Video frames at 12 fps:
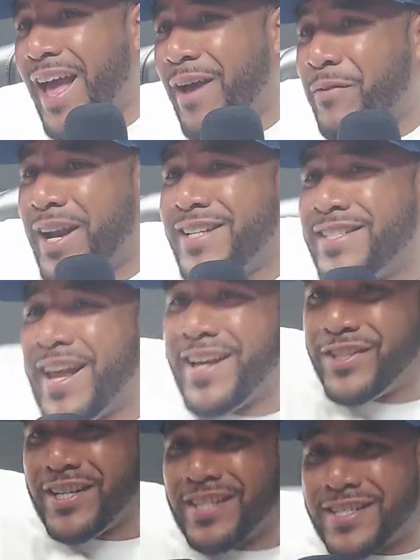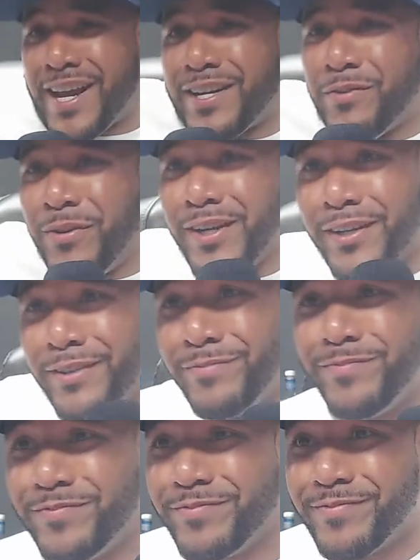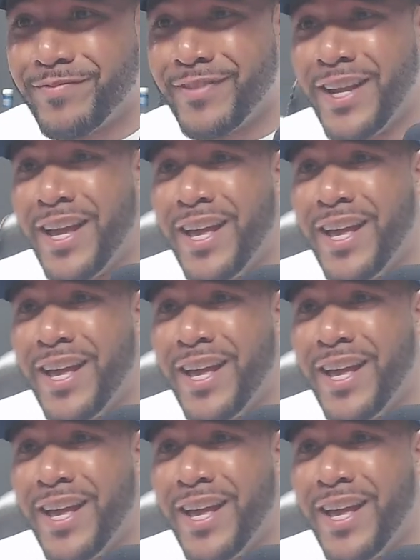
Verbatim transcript: What they say, Jesus, take the wheel. Right, take me now.